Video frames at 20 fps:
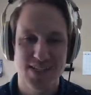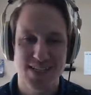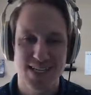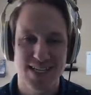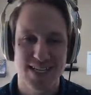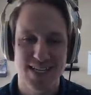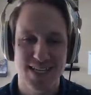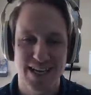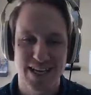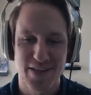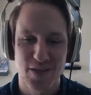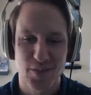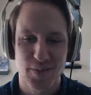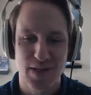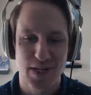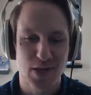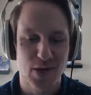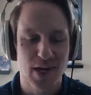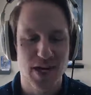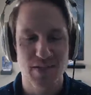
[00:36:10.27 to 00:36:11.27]
and they'll be
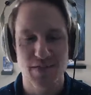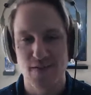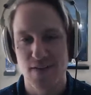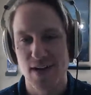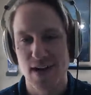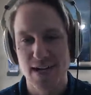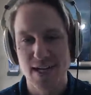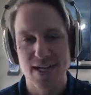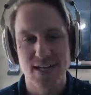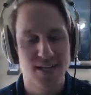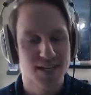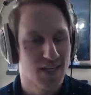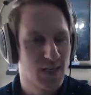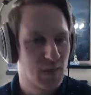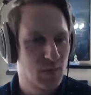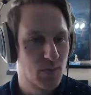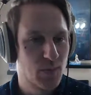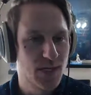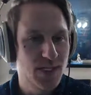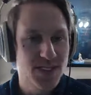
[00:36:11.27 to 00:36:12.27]
great for any
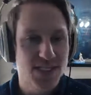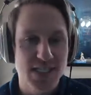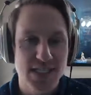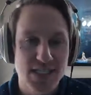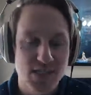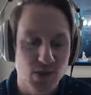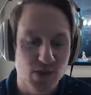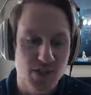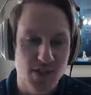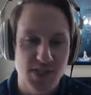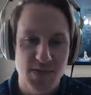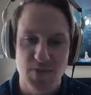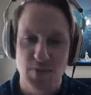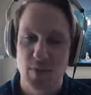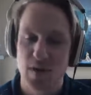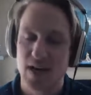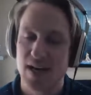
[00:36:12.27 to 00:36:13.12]
business or just